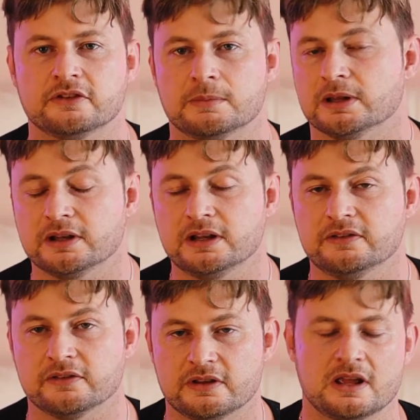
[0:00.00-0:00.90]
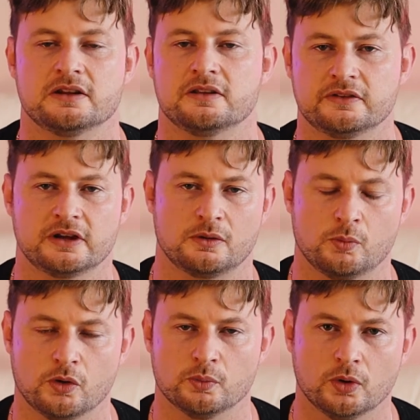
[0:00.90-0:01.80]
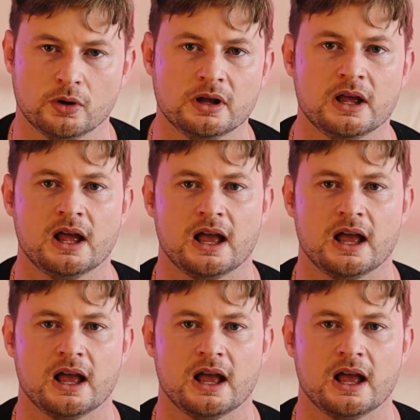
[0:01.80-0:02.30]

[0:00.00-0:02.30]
stability since the end of the Second World War.